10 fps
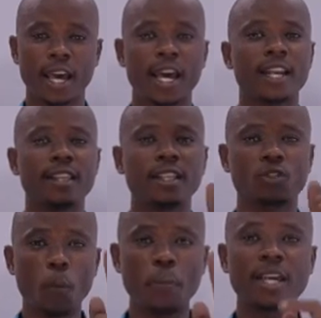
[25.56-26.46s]
And the
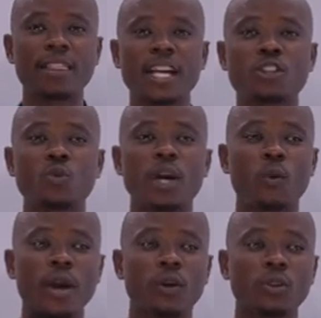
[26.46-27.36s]
topic that we are
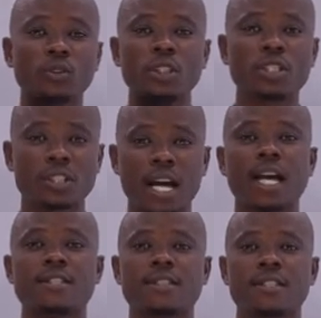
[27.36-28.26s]
going on to
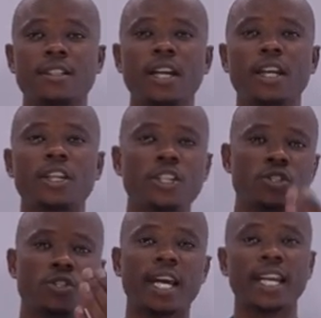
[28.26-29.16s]
discuss
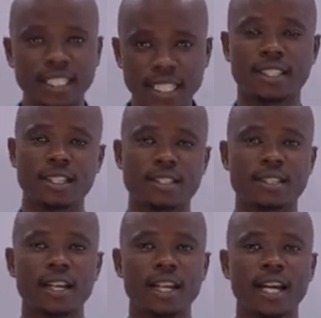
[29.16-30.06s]
is
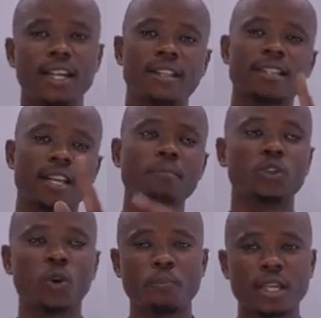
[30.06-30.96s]
energetics, and the
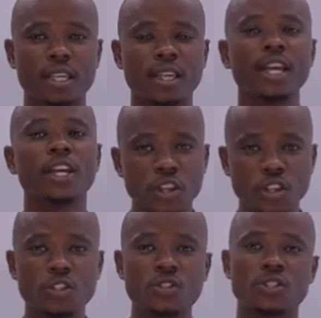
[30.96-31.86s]
subtopic
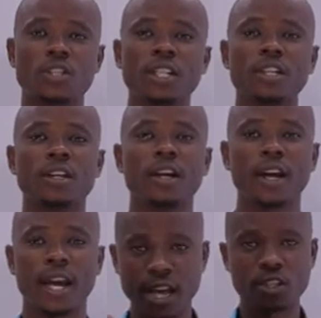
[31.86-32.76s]
is
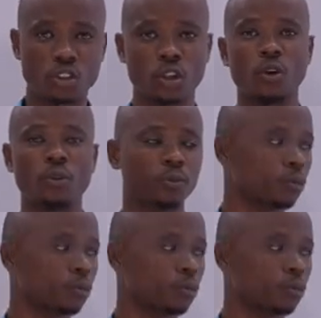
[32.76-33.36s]
Hess'S law.